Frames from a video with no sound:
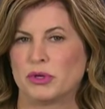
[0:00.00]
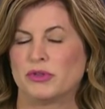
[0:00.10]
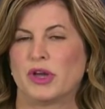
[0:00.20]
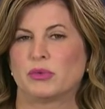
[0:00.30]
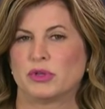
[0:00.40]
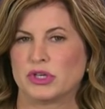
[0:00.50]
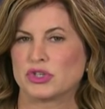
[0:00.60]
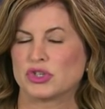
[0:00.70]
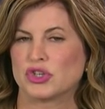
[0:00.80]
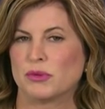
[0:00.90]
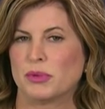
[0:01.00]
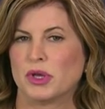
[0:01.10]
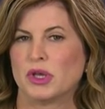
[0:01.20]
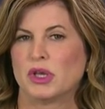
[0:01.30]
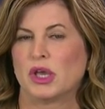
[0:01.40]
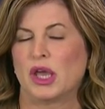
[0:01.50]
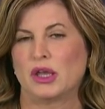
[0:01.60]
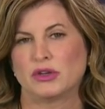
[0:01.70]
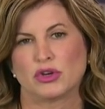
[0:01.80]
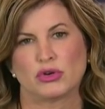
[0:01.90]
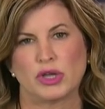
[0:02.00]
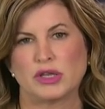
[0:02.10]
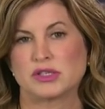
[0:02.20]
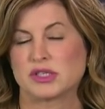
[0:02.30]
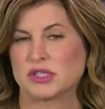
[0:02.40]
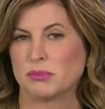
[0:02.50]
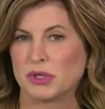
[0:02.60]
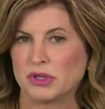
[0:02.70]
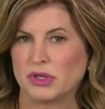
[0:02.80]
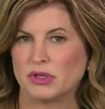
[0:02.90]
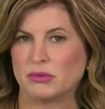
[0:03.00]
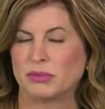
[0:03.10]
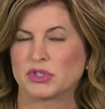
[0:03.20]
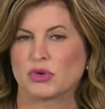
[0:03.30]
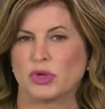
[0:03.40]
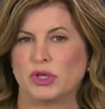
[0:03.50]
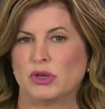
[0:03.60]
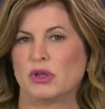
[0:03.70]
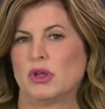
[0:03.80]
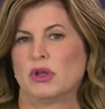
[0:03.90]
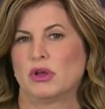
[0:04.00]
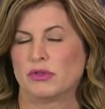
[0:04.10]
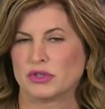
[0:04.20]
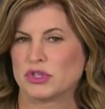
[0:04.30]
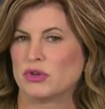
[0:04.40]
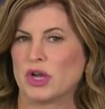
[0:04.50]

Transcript: build that relationship and create stability between the two